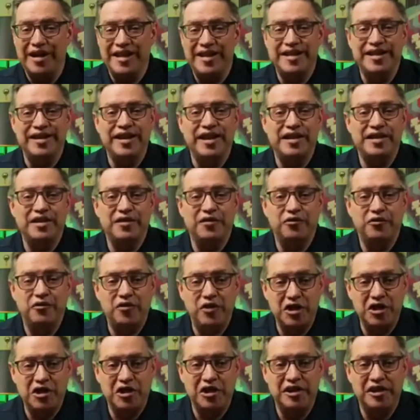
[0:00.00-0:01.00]
is less
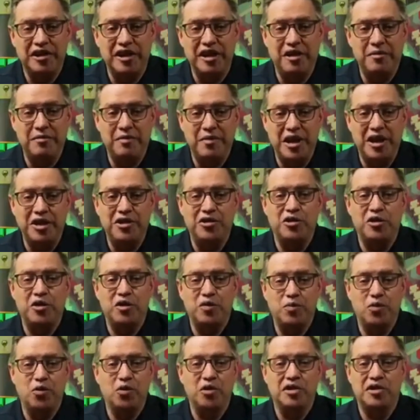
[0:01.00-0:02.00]
efficient than a major
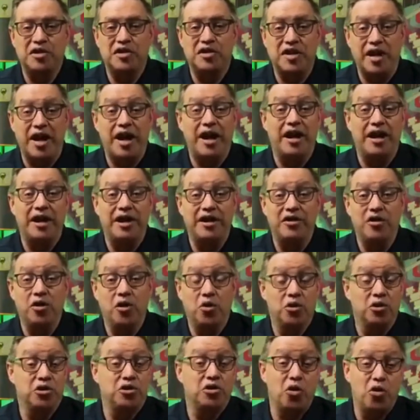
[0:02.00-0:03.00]
sports side
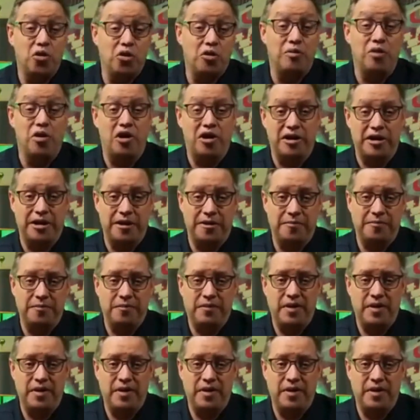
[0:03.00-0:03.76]
or total market.